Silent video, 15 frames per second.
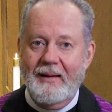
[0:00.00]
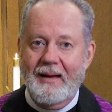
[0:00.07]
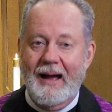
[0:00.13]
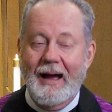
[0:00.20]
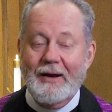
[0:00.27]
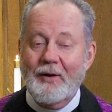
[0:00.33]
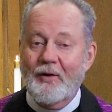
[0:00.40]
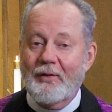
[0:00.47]

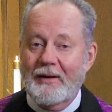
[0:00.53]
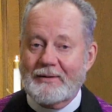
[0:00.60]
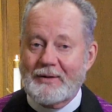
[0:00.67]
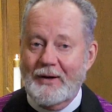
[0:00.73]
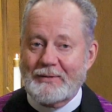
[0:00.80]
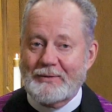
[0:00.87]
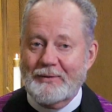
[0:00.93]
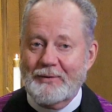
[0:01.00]
I know that's
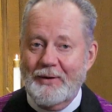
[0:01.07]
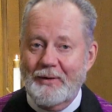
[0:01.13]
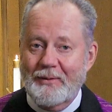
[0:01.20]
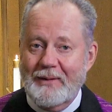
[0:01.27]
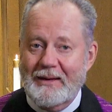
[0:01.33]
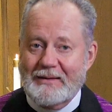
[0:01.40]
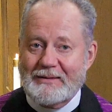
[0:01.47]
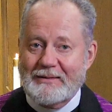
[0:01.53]
also known
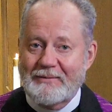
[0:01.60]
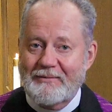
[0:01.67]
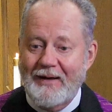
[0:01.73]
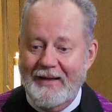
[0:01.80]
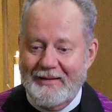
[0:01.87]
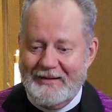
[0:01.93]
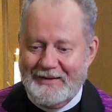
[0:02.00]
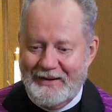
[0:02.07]
as
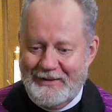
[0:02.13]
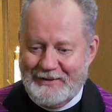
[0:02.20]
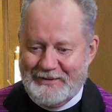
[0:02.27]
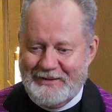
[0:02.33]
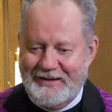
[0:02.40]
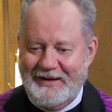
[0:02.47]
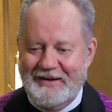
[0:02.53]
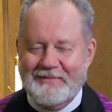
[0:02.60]
Valentine's
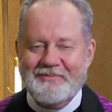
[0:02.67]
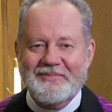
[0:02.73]
Day.